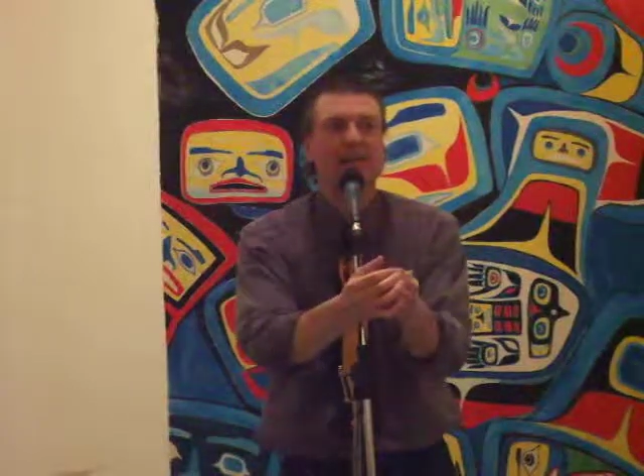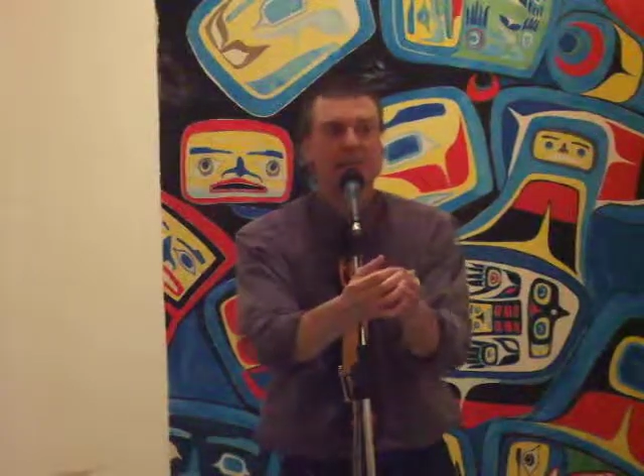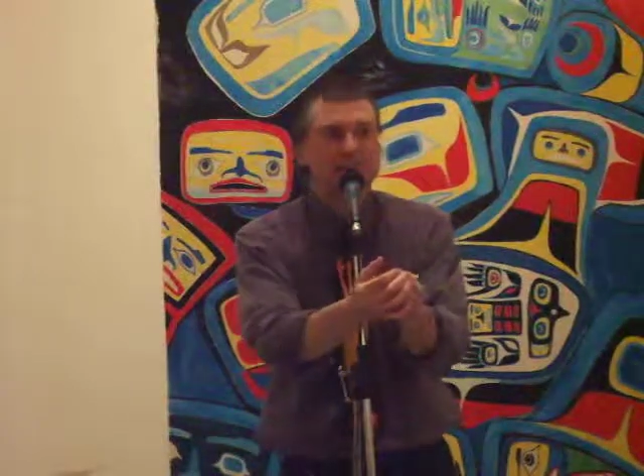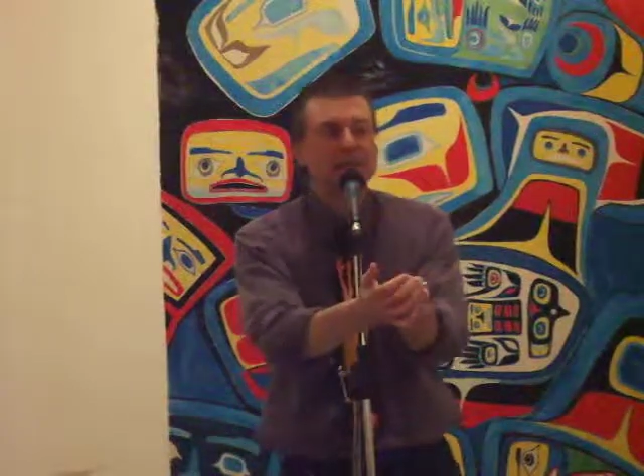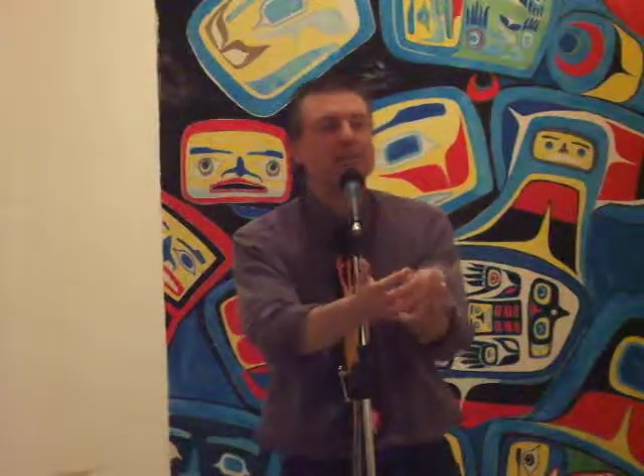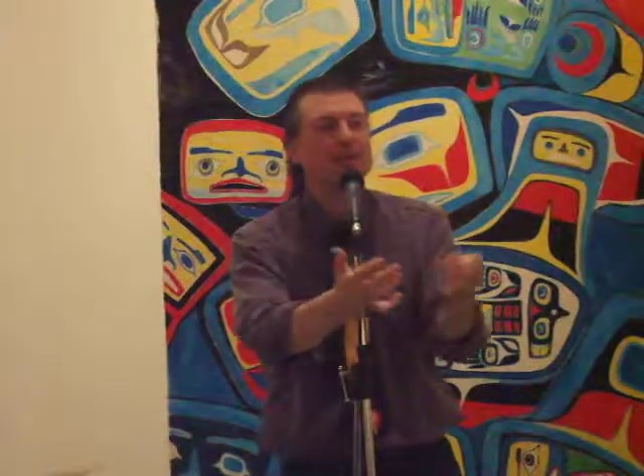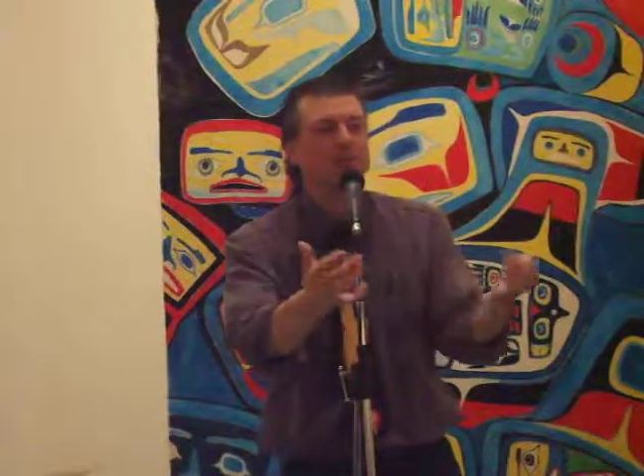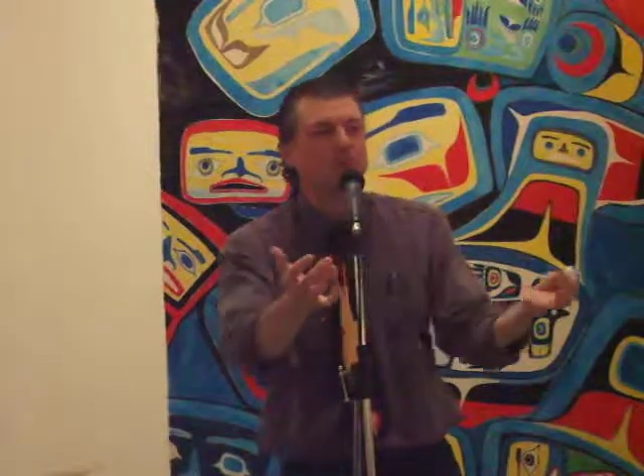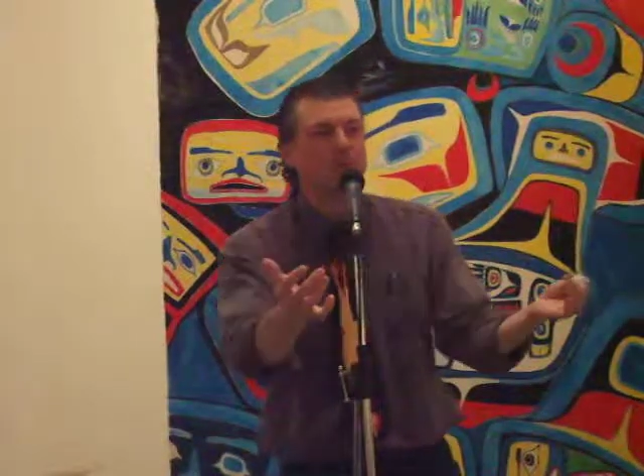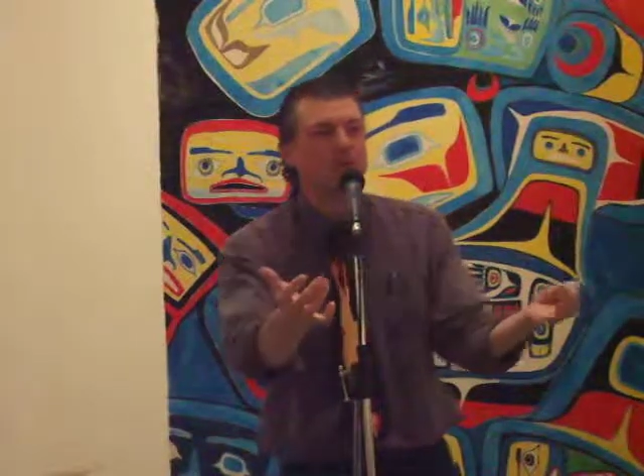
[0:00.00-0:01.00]
And what,
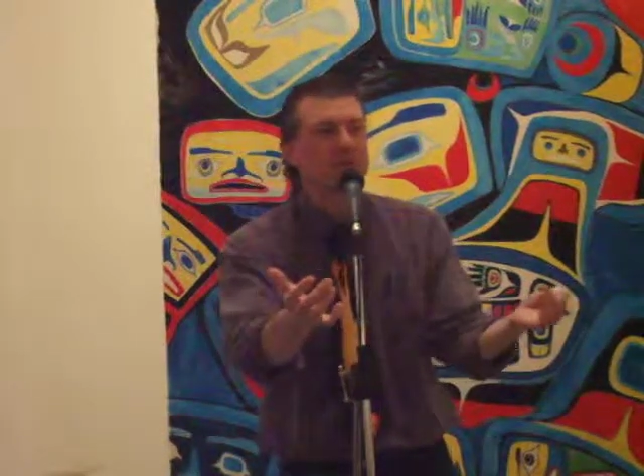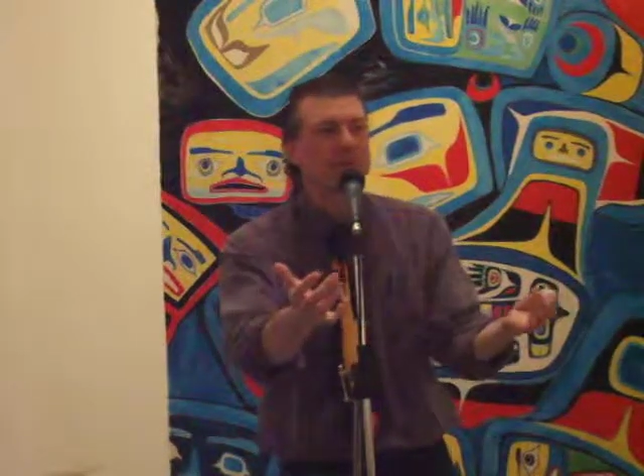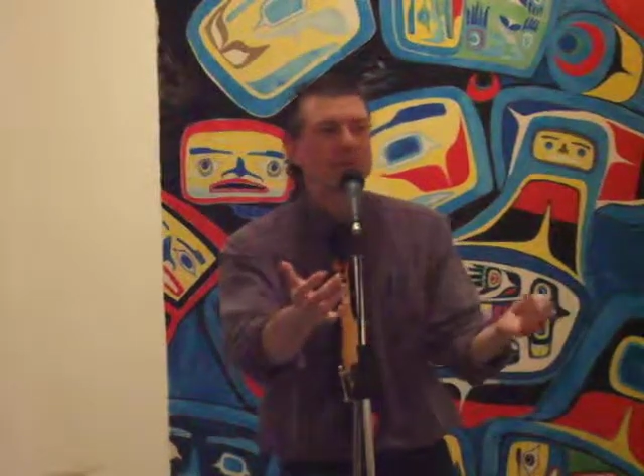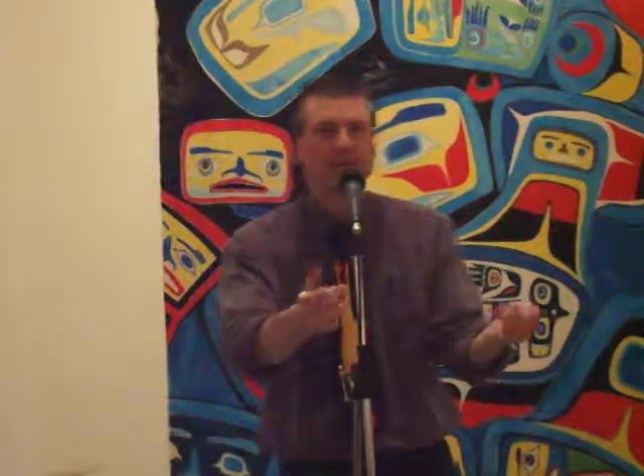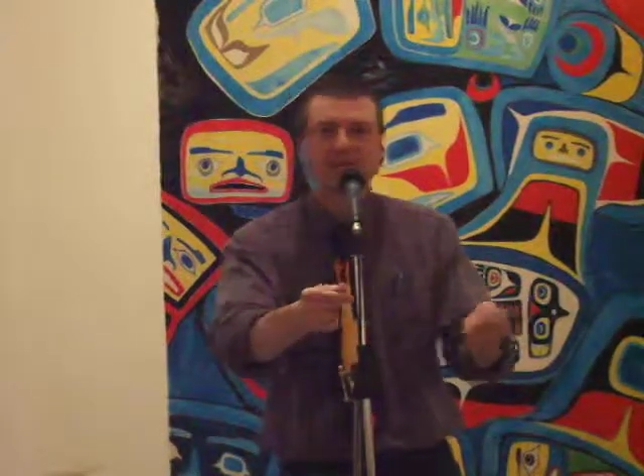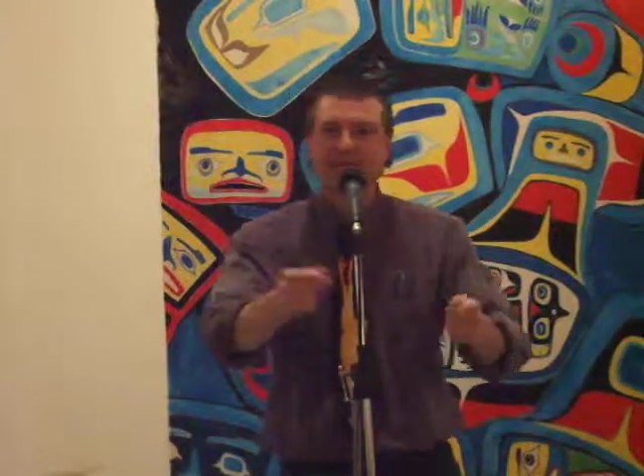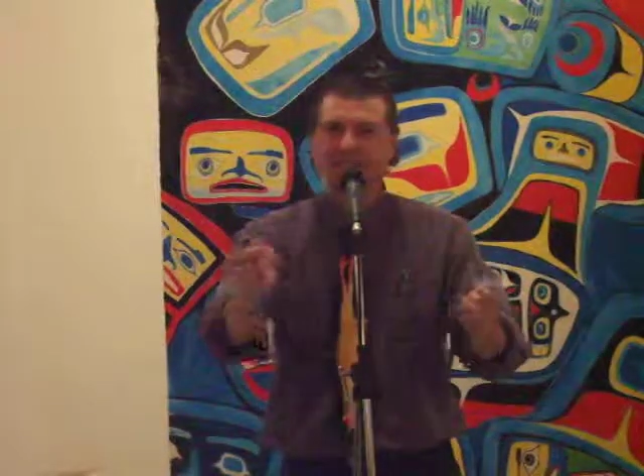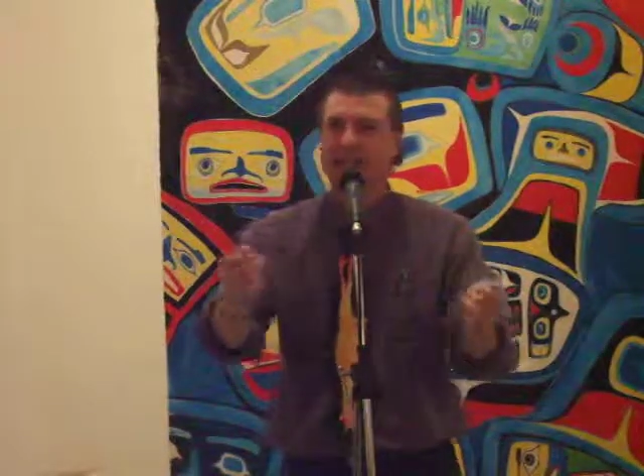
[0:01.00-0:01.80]
Schwarzenegger, this